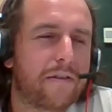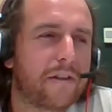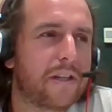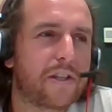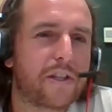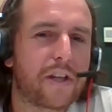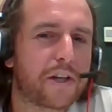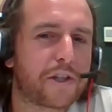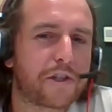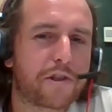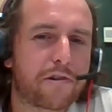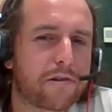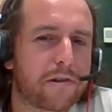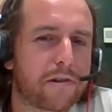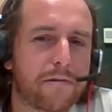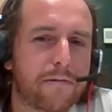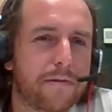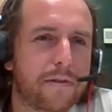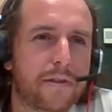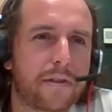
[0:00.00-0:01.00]
Dutch
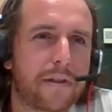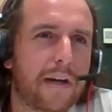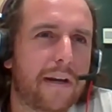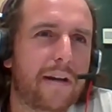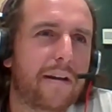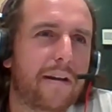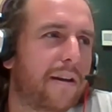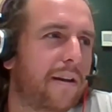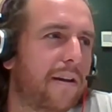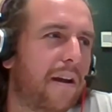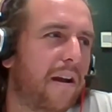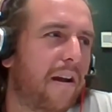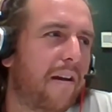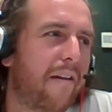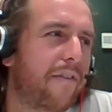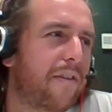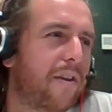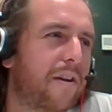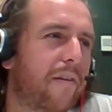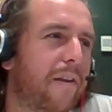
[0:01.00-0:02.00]
crews, and
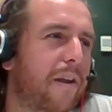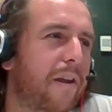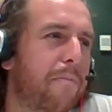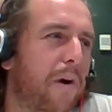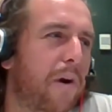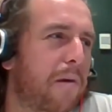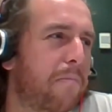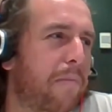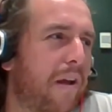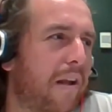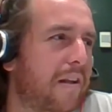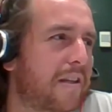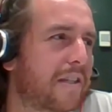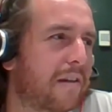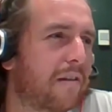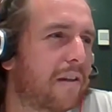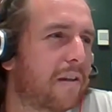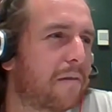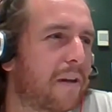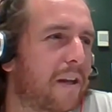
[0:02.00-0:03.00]
they're putting pills
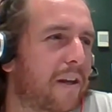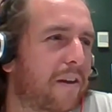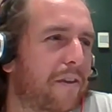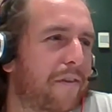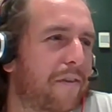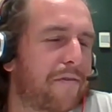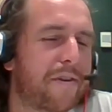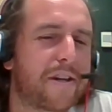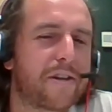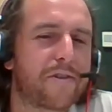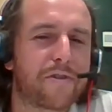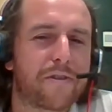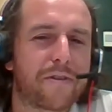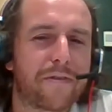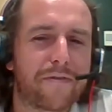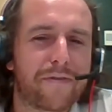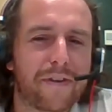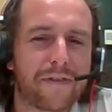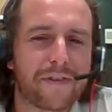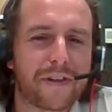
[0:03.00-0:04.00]
out that were like
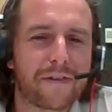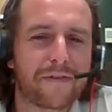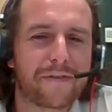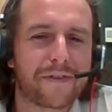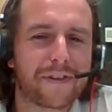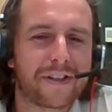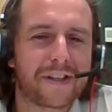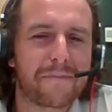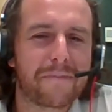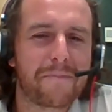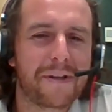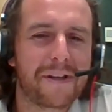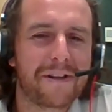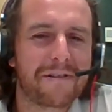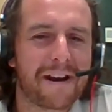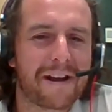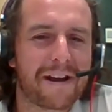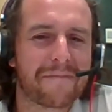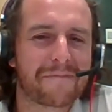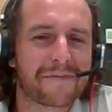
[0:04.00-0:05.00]
350
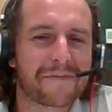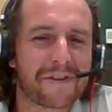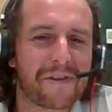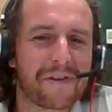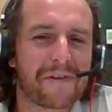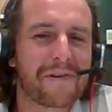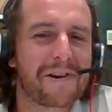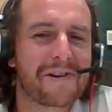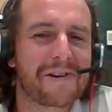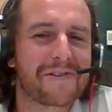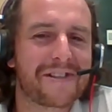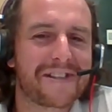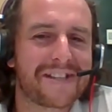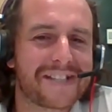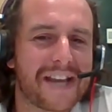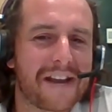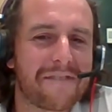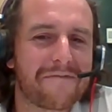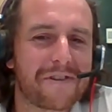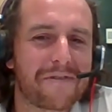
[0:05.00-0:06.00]
milligrams and
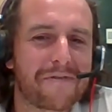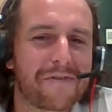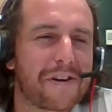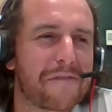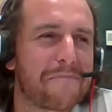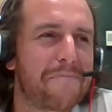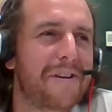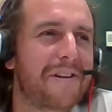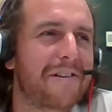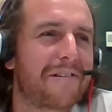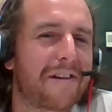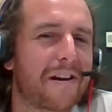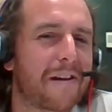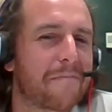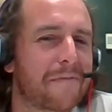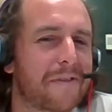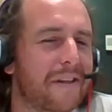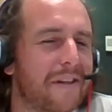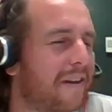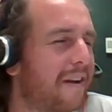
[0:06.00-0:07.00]
375 milligrams.